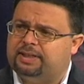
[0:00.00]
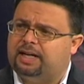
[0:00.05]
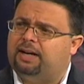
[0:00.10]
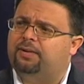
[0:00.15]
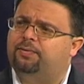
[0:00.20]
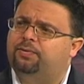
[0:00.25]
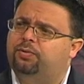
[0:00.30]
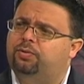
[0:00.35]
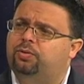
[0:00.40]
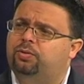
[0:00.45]

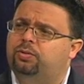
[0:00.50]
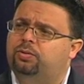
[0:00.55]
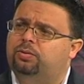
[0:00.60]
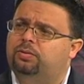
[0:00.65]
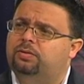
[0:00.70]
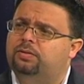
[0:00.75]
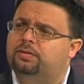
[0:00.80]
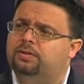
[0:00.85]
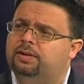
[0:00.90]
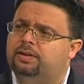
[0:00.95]
tough
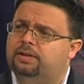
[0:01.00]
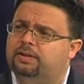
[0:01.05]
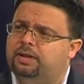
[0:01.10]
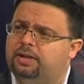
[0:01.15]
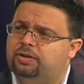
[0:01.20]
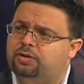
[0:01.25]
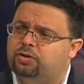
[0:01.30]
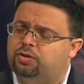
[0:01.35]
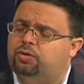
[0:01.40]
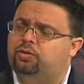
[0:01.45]
rules
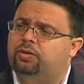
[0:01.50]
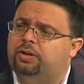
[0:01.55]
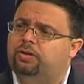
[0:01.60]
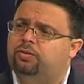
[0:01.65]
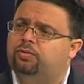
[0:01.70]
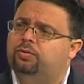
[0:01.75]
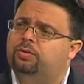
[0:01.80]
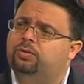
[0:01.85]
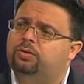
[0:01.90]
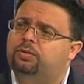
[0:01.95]
and
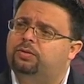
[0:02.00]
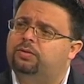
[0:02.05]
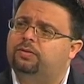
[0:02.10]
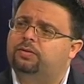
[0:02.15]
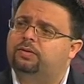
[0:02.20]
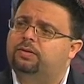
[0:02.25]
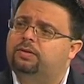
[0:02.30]
strict rules?